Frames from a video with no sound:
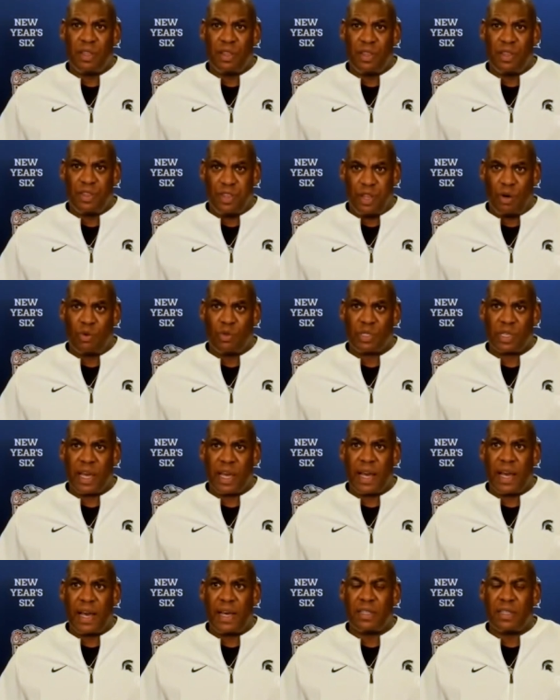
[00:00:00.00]
those
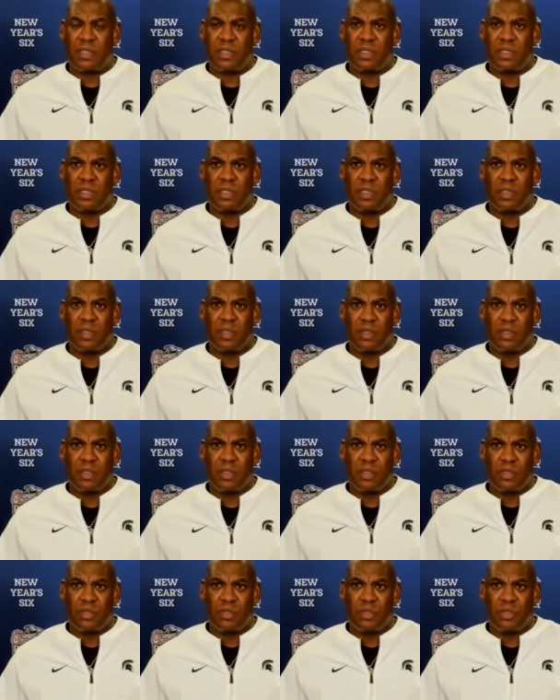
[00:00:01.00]
guys
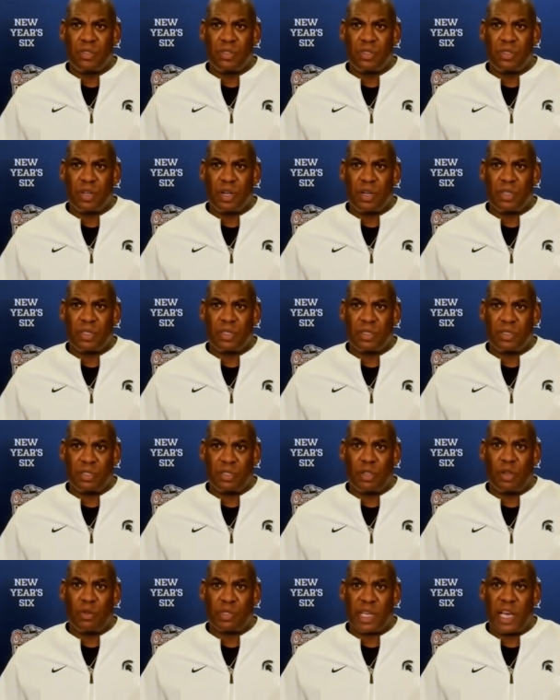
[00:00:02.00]

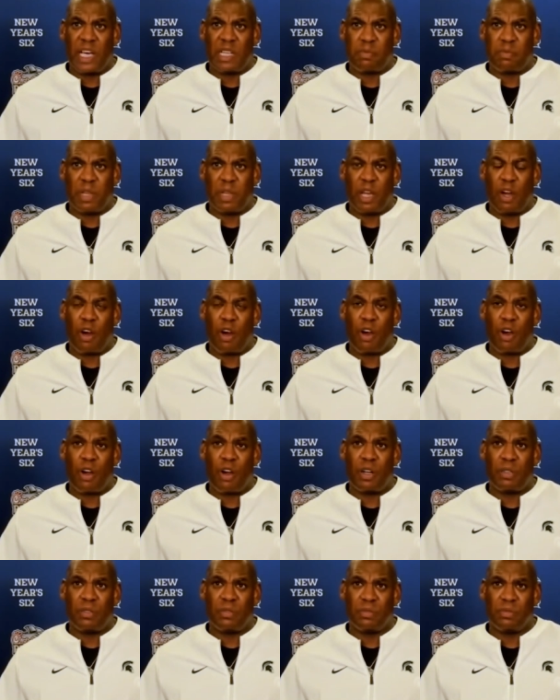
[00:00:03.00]
those guys play
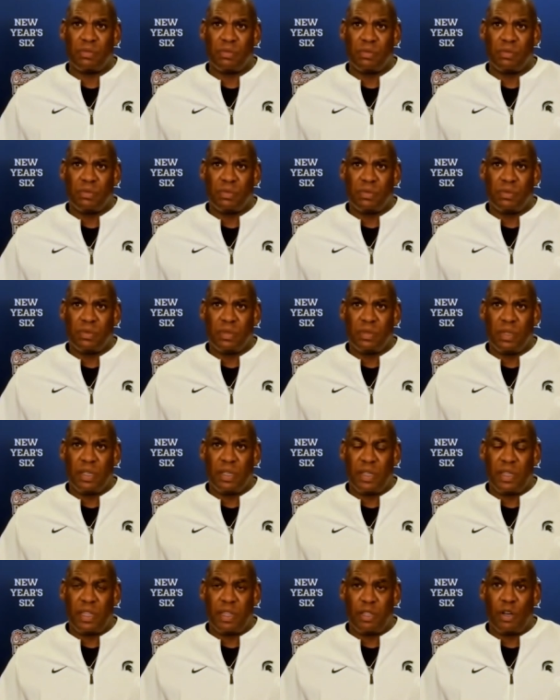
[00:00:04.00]
hard.
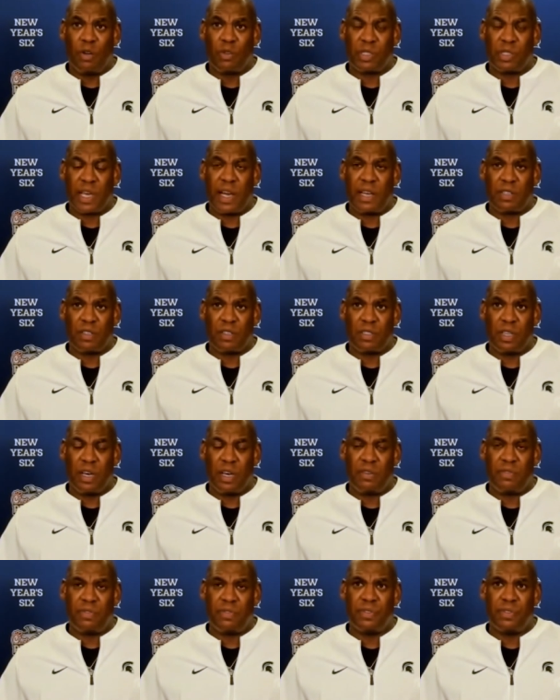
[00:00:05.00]
Those guys are
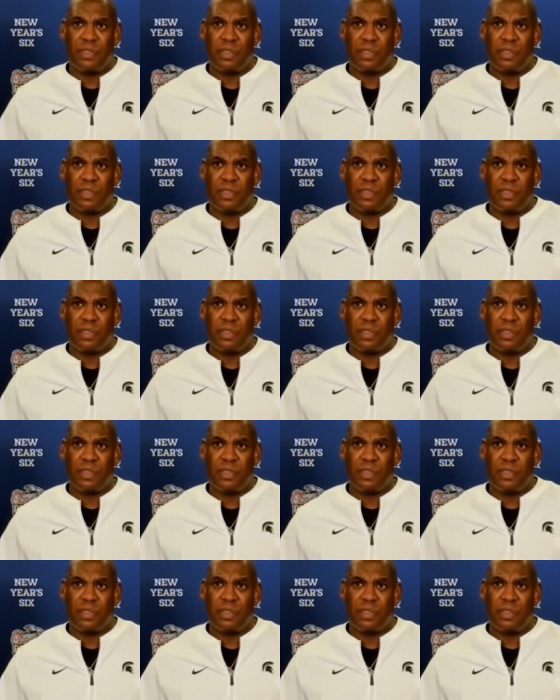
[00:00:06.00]
tough.